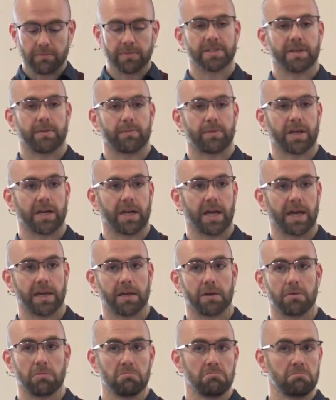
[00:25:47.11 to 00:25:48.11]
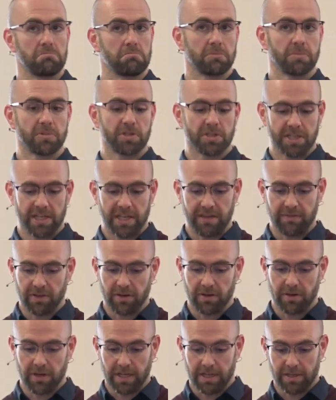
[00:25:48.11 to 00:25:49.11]
Something like,
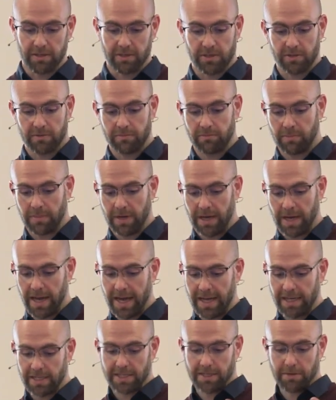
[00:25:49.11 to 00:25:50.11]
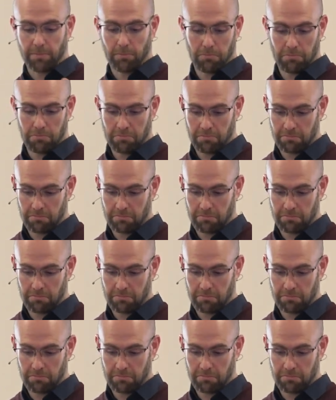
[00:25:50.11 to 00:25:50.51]
Stephen is handsome.